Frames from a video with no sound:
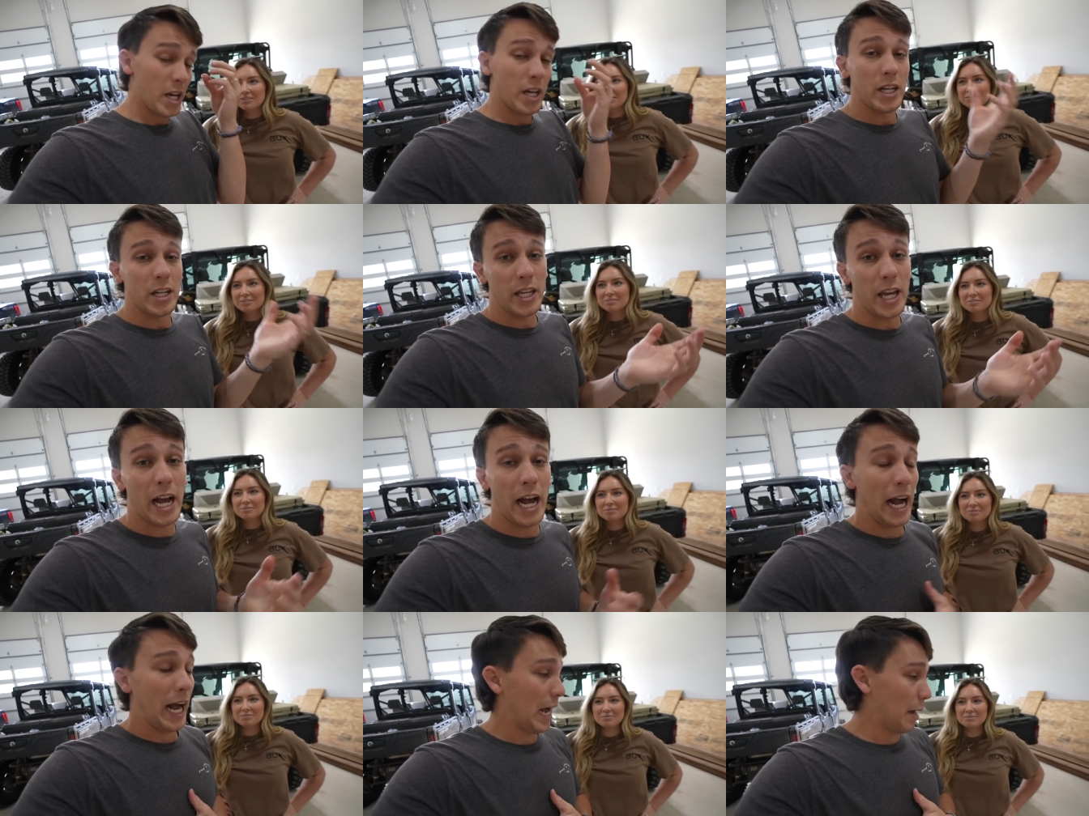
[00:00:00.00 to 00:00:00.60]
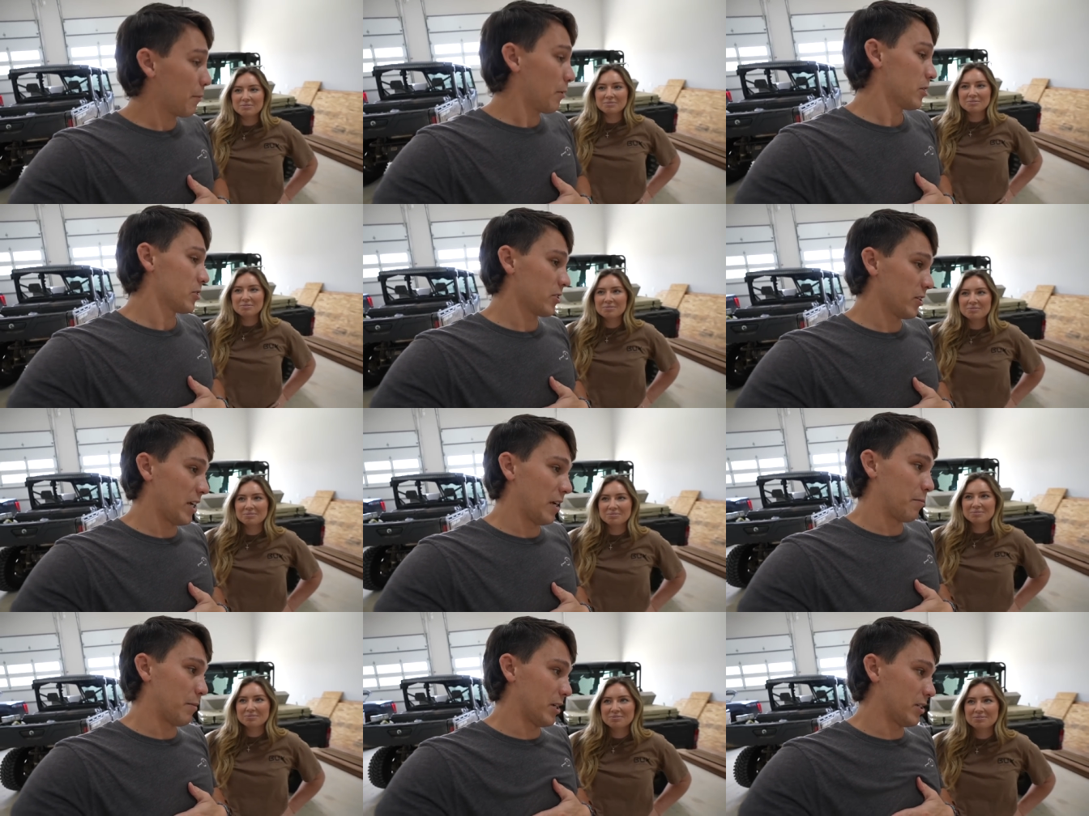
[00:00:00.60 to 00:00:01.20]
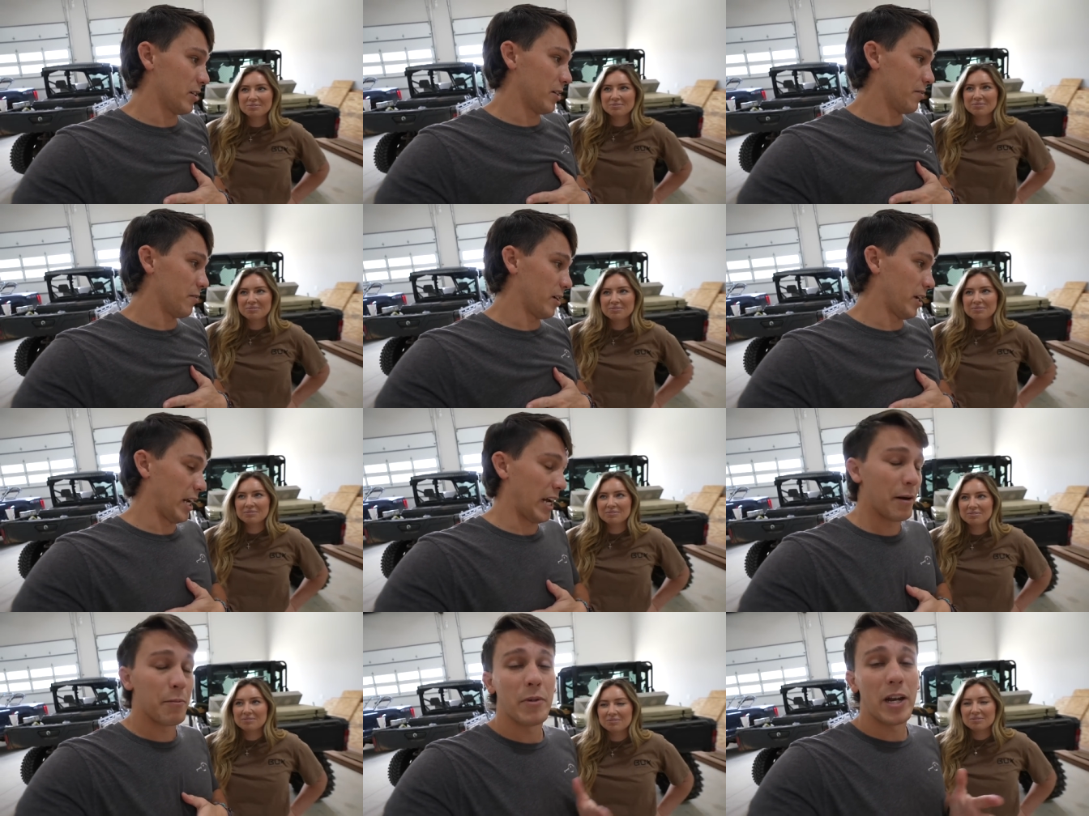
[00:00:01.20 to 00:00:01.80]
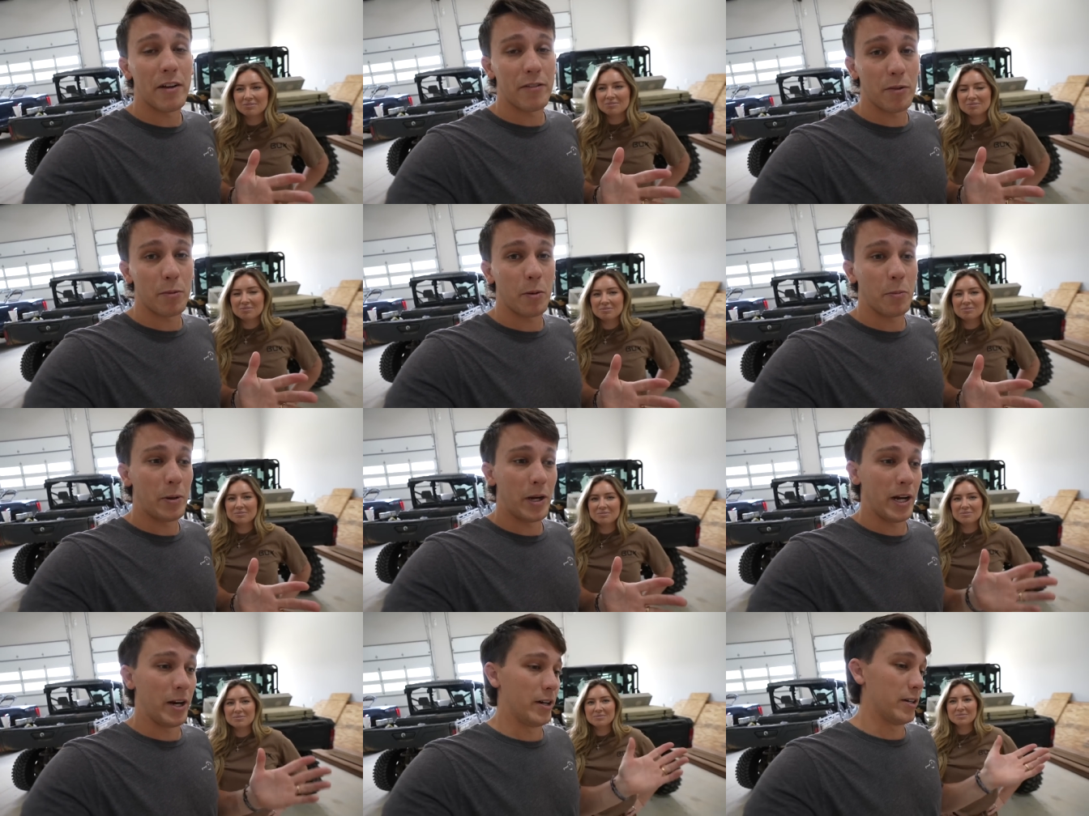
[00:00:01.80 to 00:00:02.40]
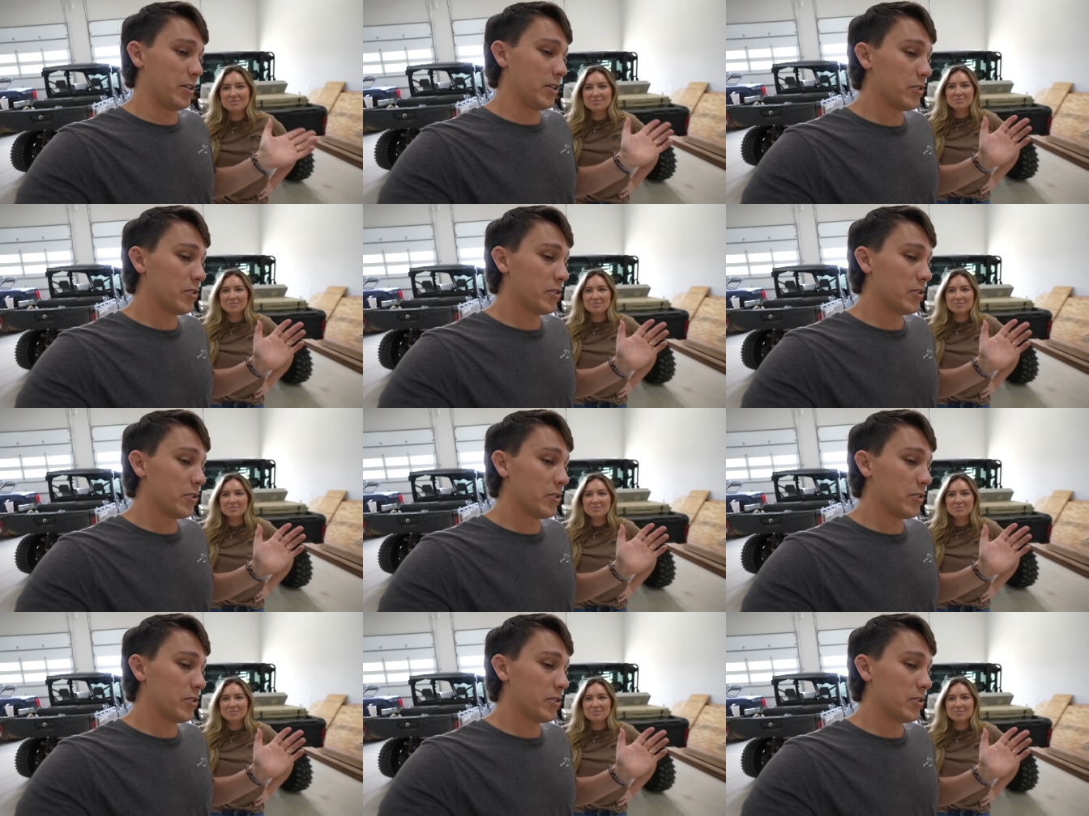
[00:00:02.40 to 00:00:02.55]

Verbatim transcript: Yeah, I'm also getting myself ready. I'm never prepared.